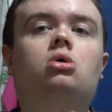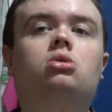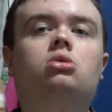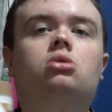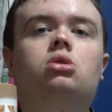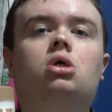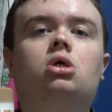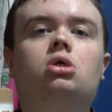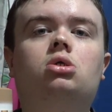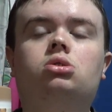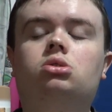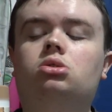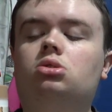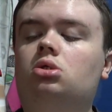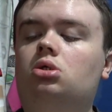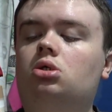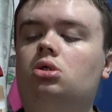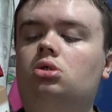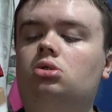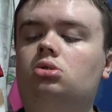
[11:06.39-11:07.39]
This
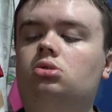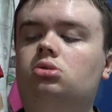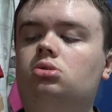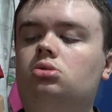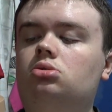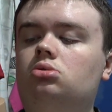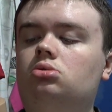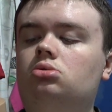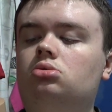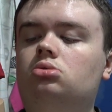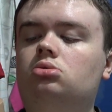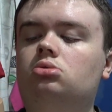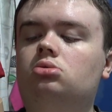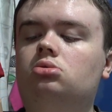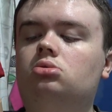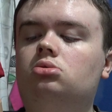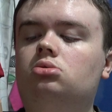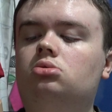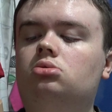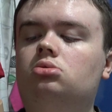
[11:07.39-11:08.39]
is
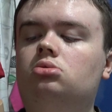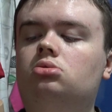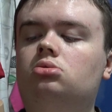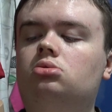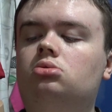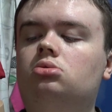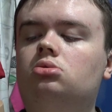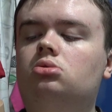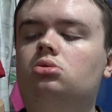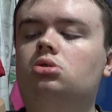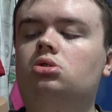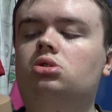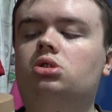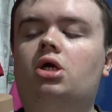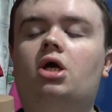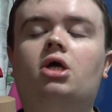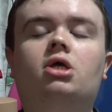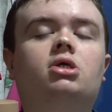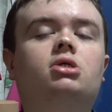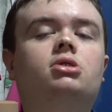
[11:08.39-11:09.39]
an
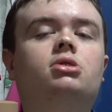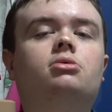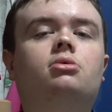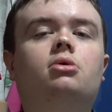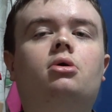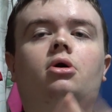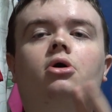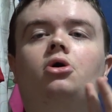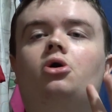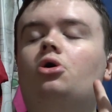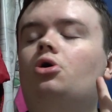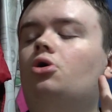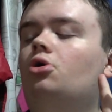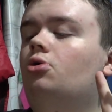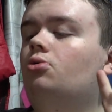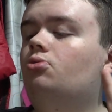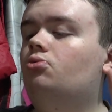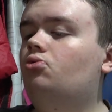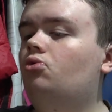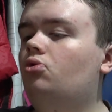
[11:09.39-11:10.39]
8.
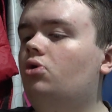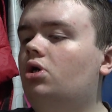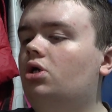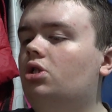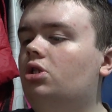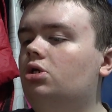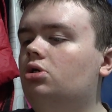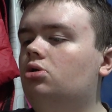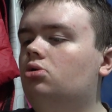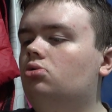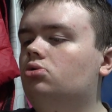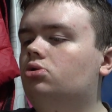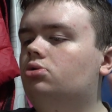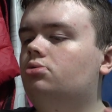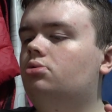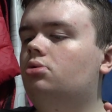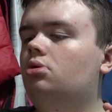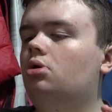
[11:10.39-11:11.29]
Really good.